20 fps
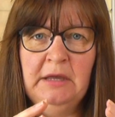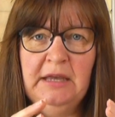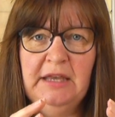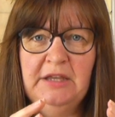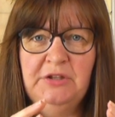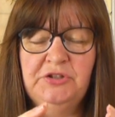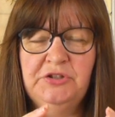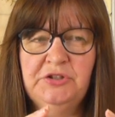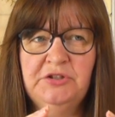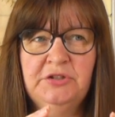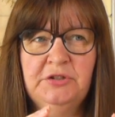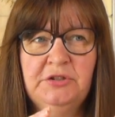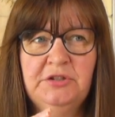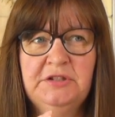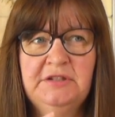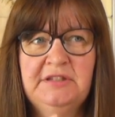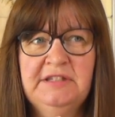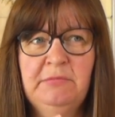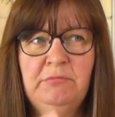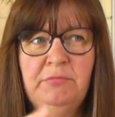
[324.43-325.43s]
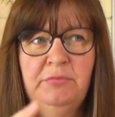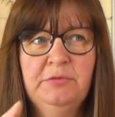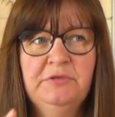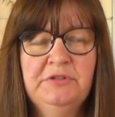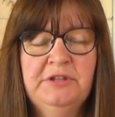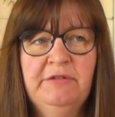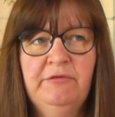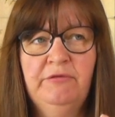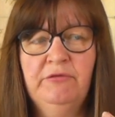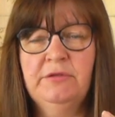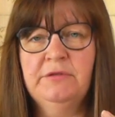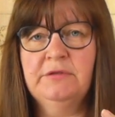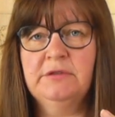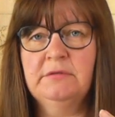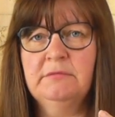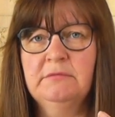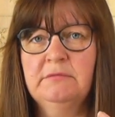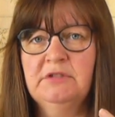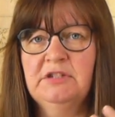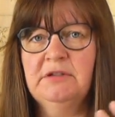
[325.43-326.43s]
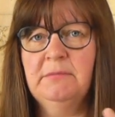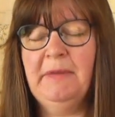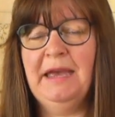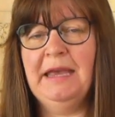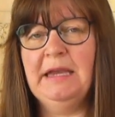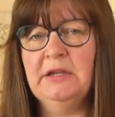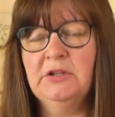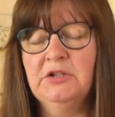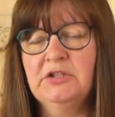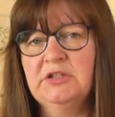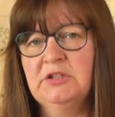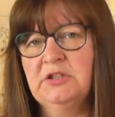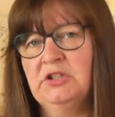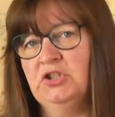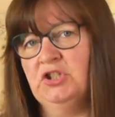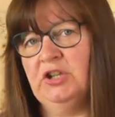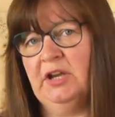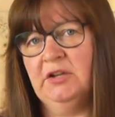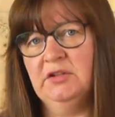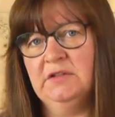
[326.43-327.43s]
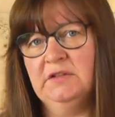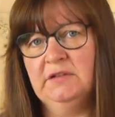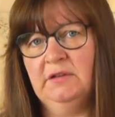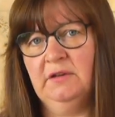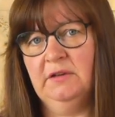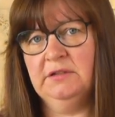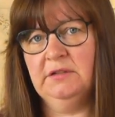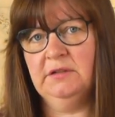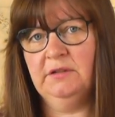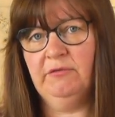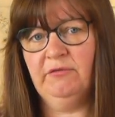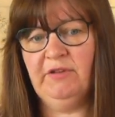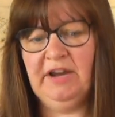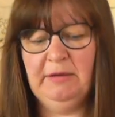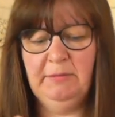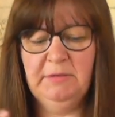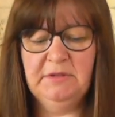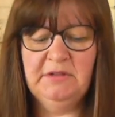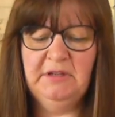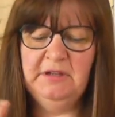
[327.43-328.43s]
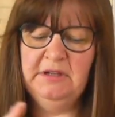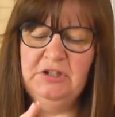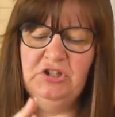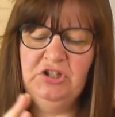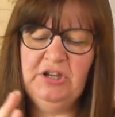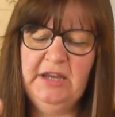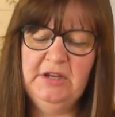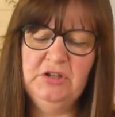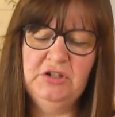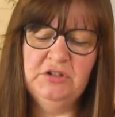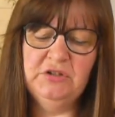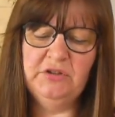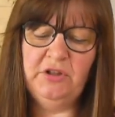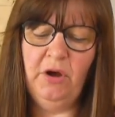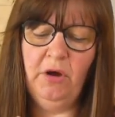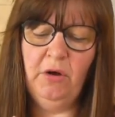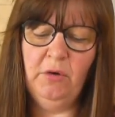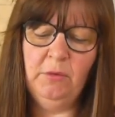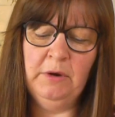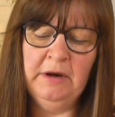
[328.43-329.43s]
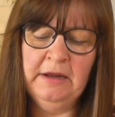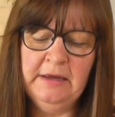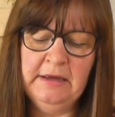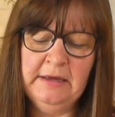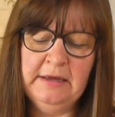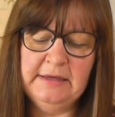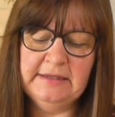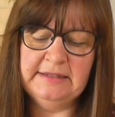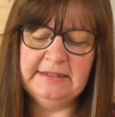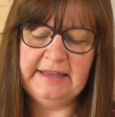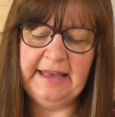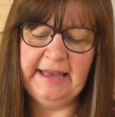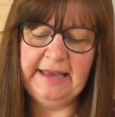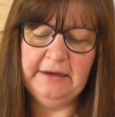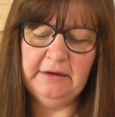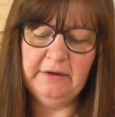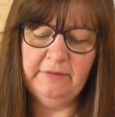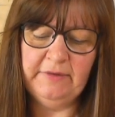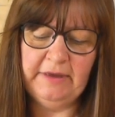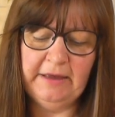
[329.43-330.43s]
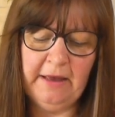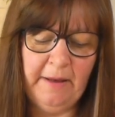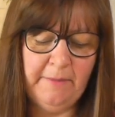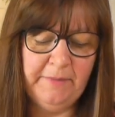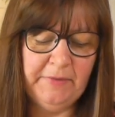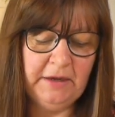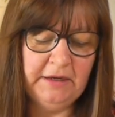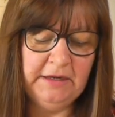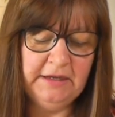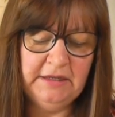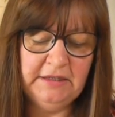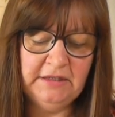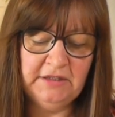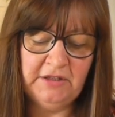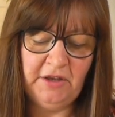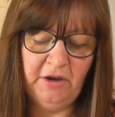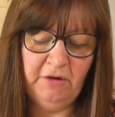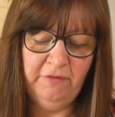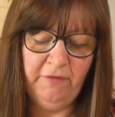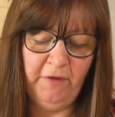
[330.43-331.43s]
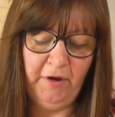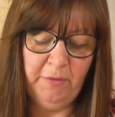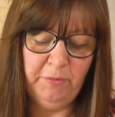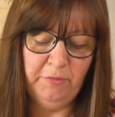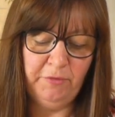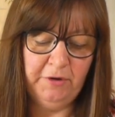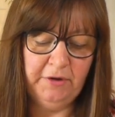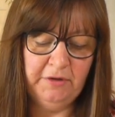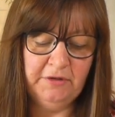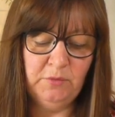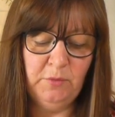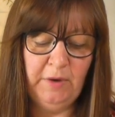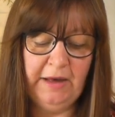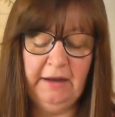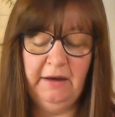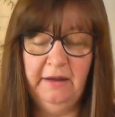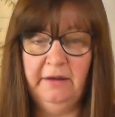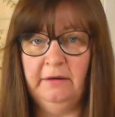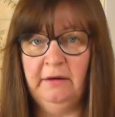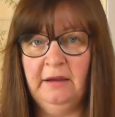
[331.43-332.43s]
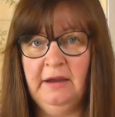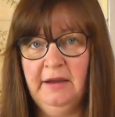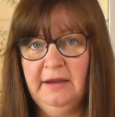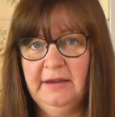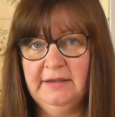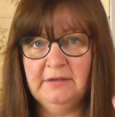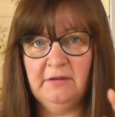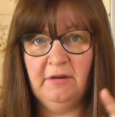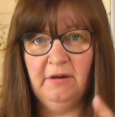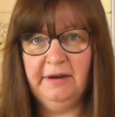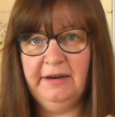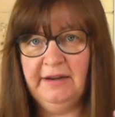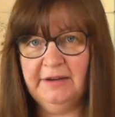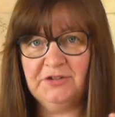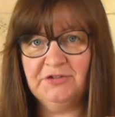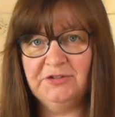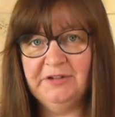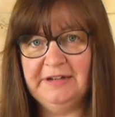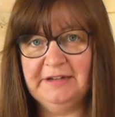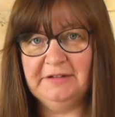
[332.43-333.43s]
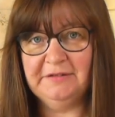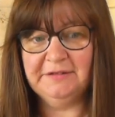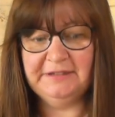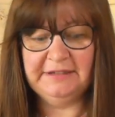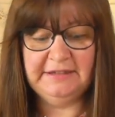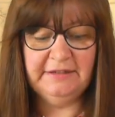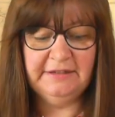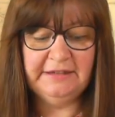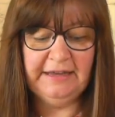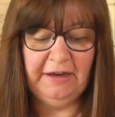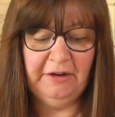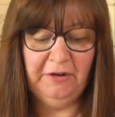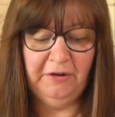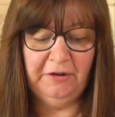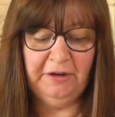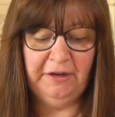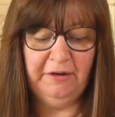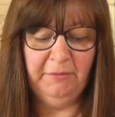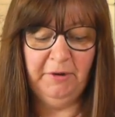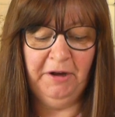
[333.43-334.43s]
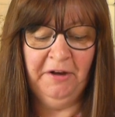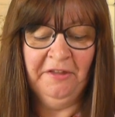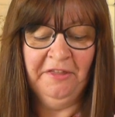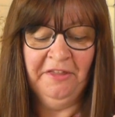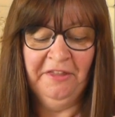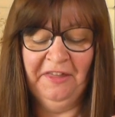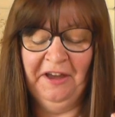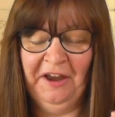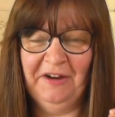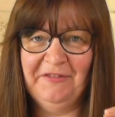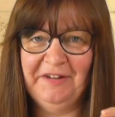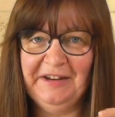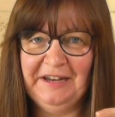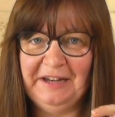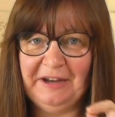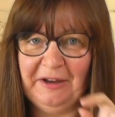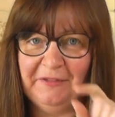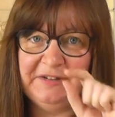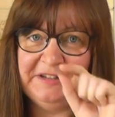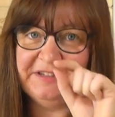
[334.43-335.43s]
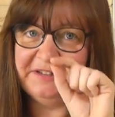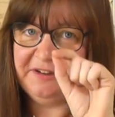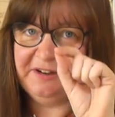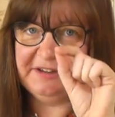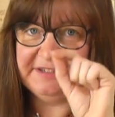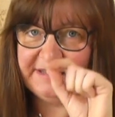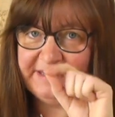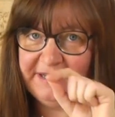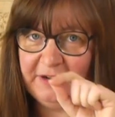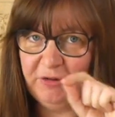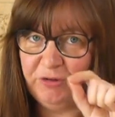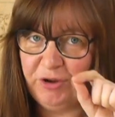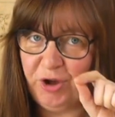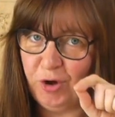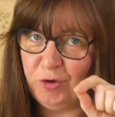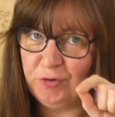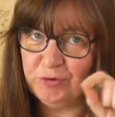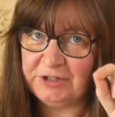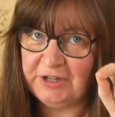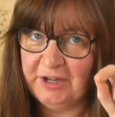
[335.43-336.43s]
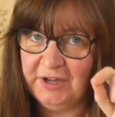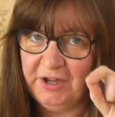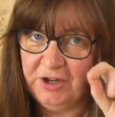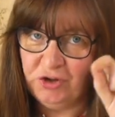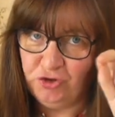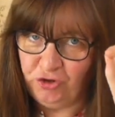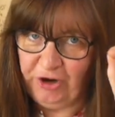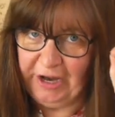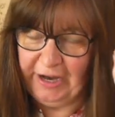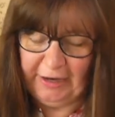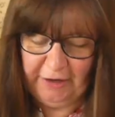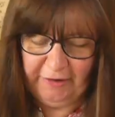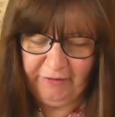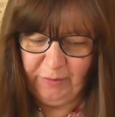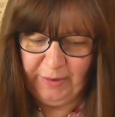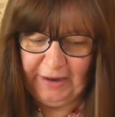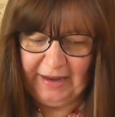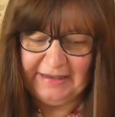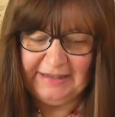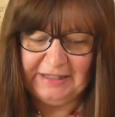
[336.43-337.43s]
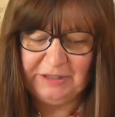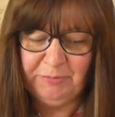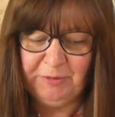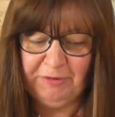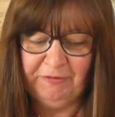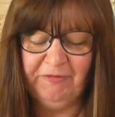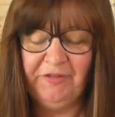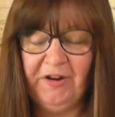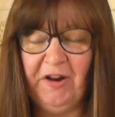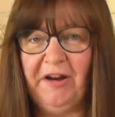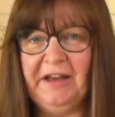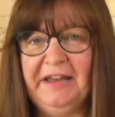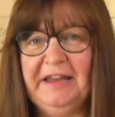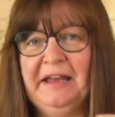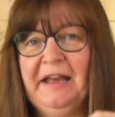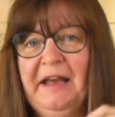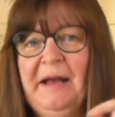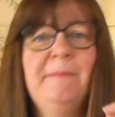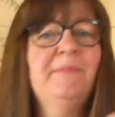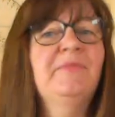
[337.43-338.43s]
It's just such a simple difference to make, just to change the size of the frame. It suddenly changes the whole scale of it. And he's so vibrant as well. And he's got an extra little detail on it, Martha, that I really love. And he's got his little gold trail of where he's been flying.